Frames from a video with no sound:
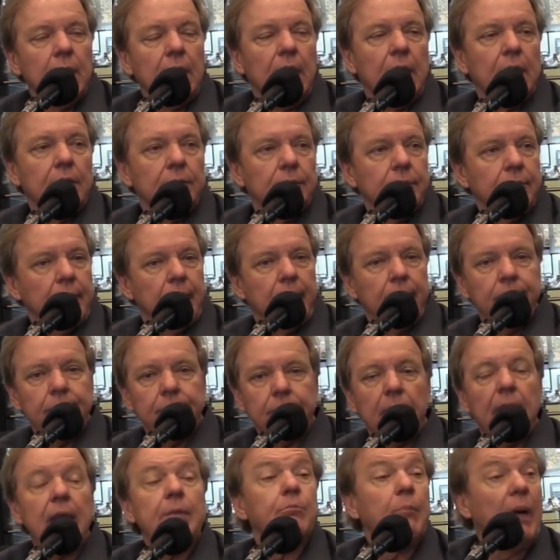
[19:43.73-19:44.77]

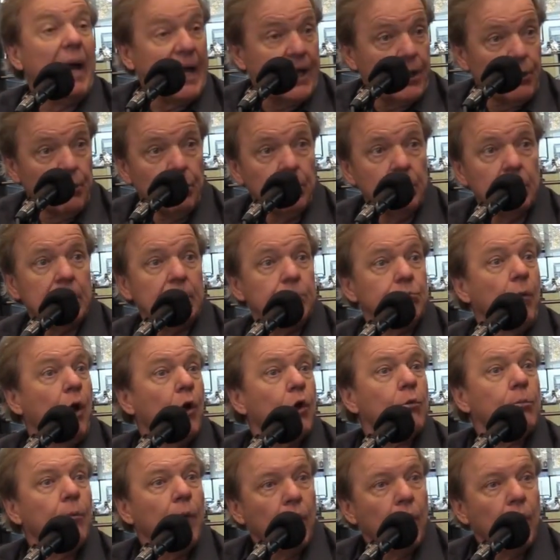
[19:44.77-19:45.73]
And Michael and Mark